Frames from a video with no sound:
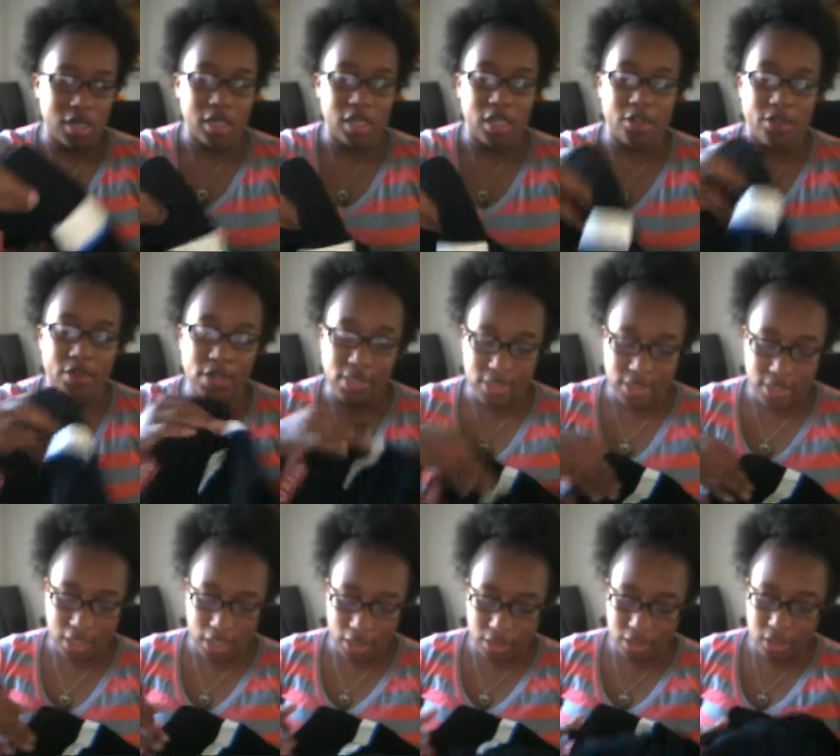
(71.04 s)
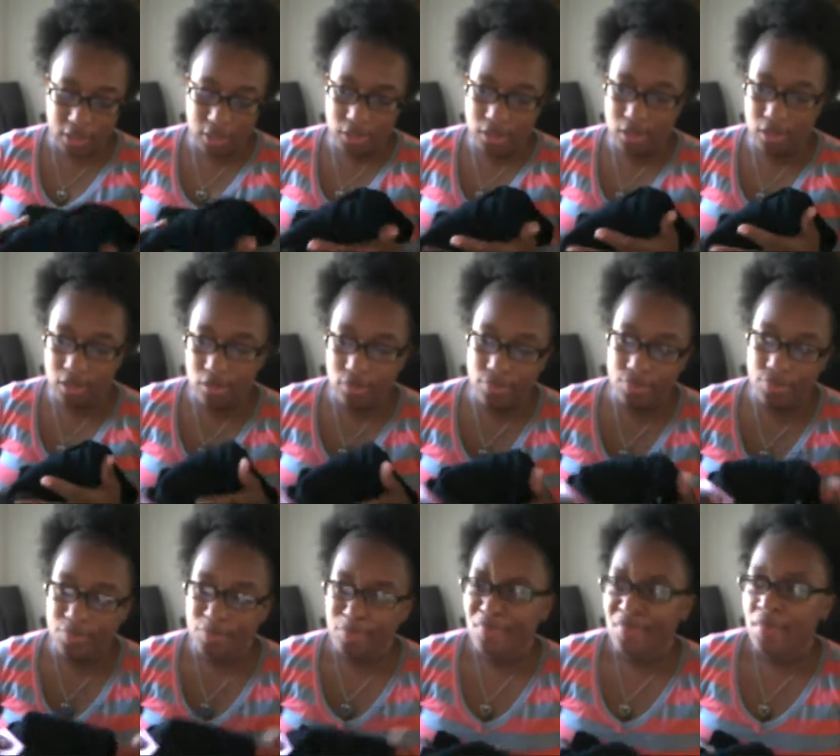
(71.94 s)
clearance section
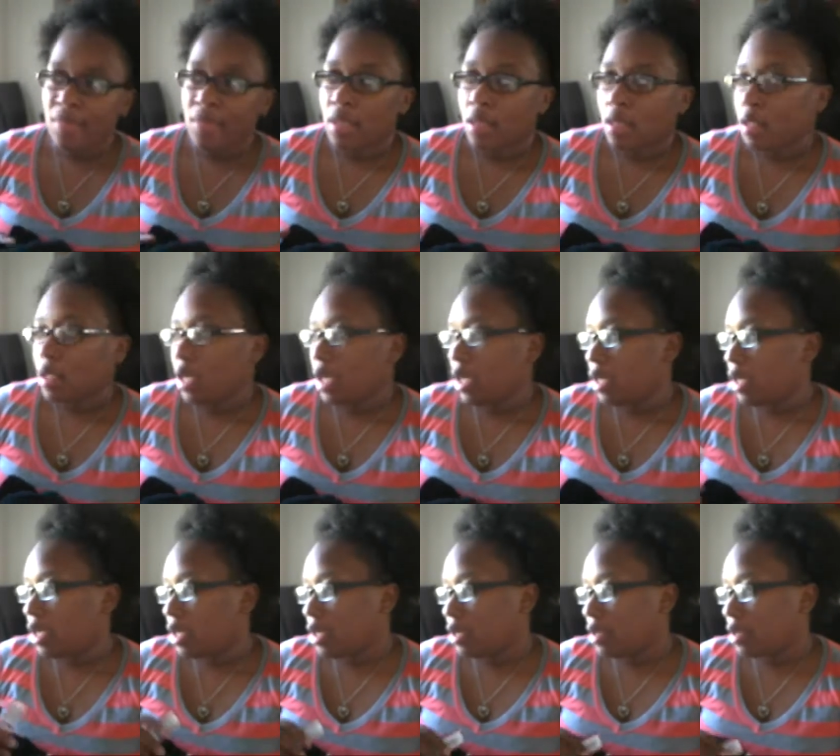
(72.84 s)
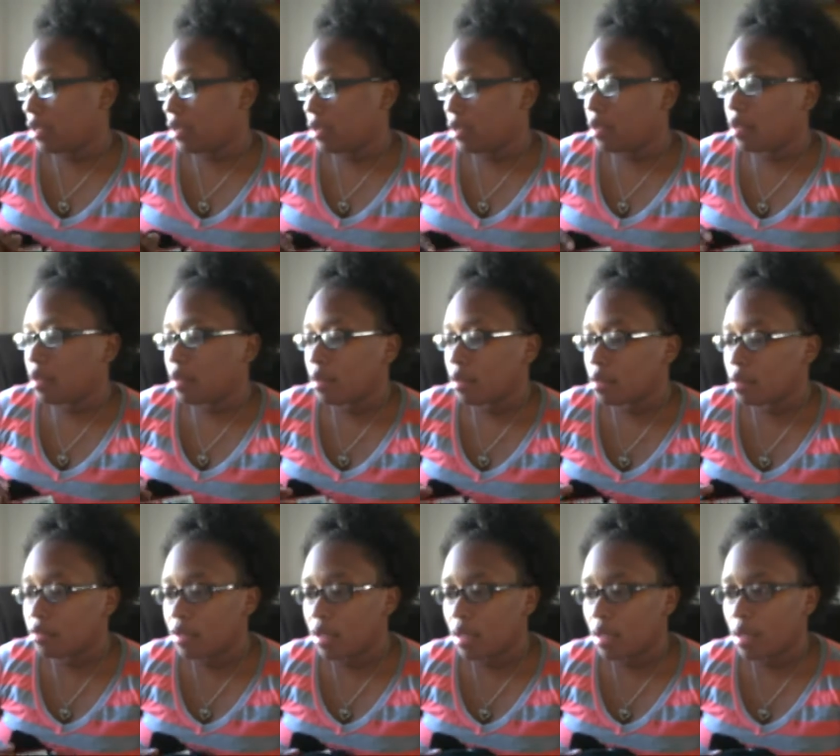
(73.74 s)
in there
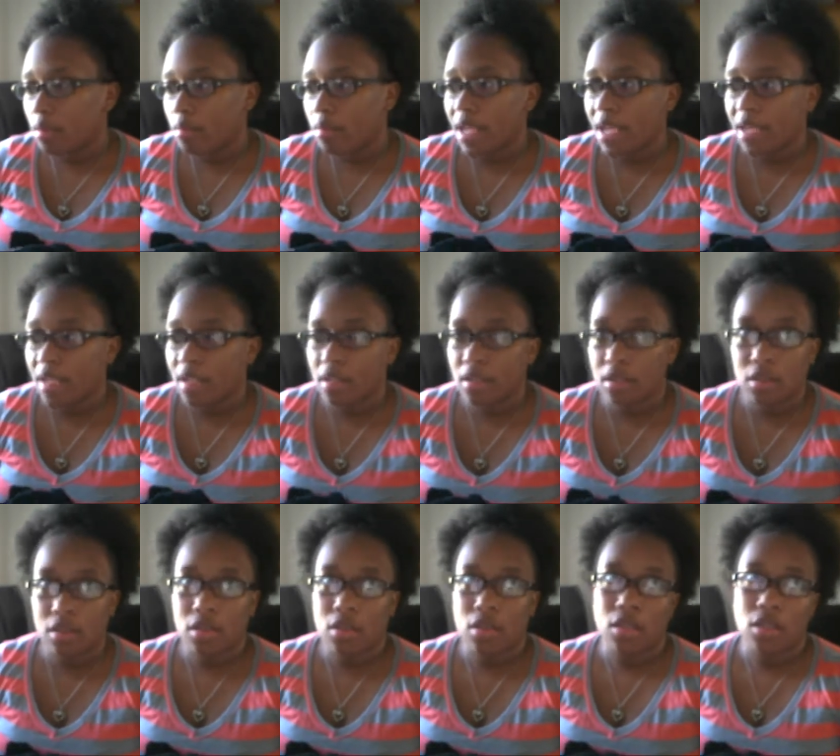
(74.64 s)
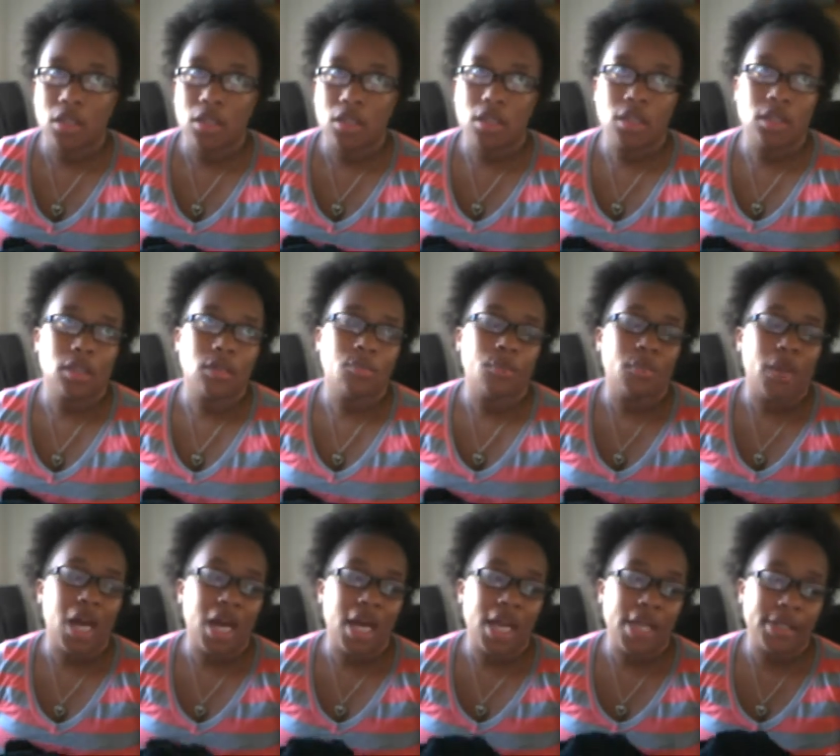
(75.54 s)
from like
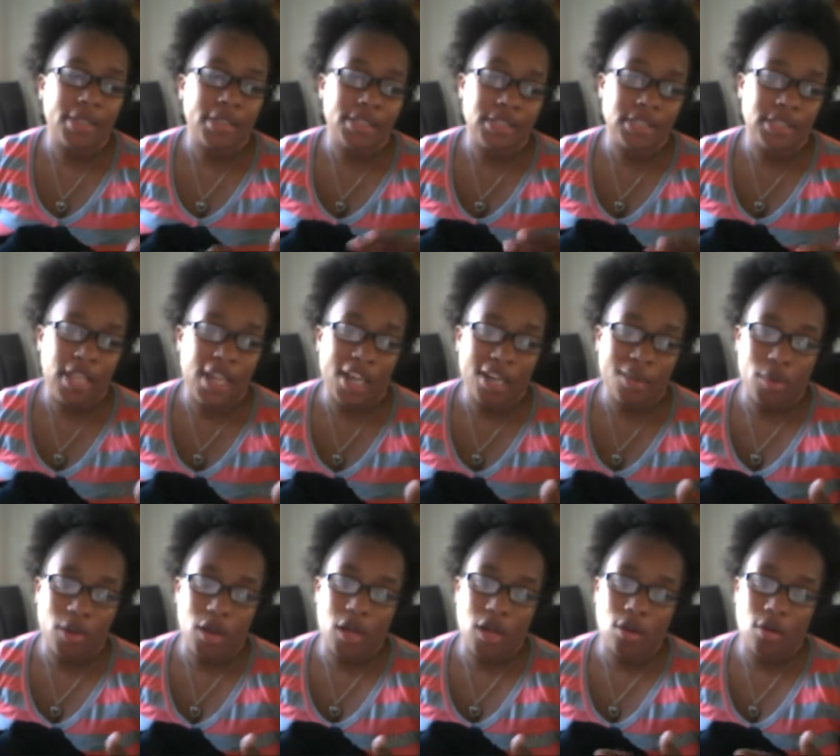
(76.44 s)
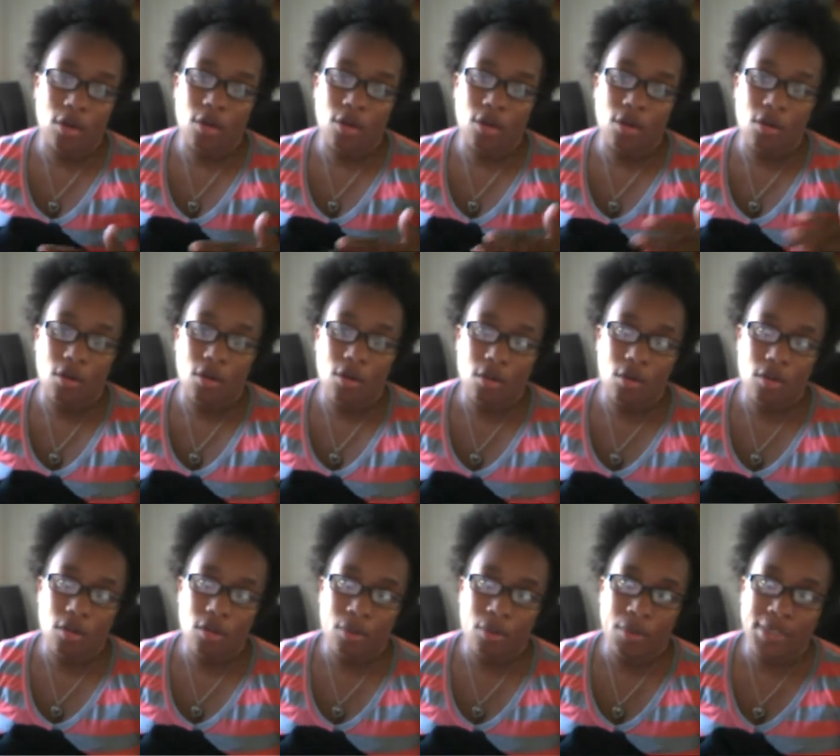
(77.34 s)
behind the snack bar
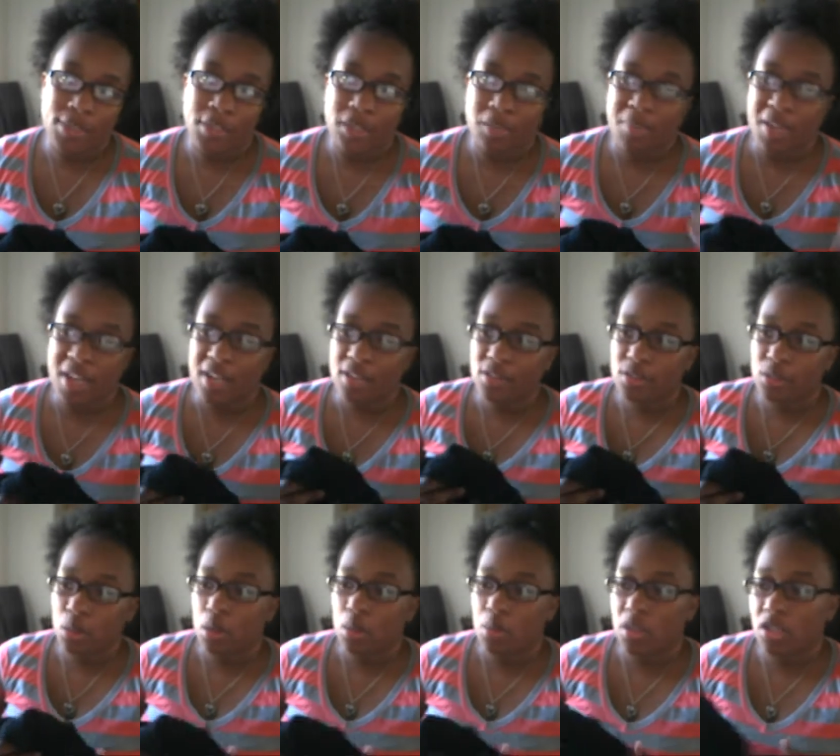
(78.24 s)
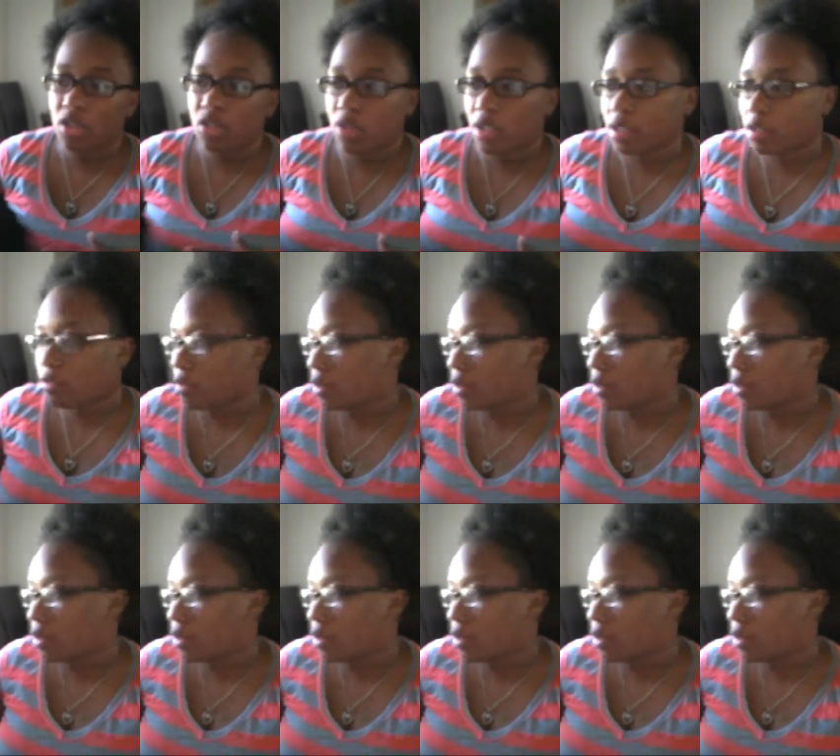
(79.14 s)
all the way to the back of the store where the dressing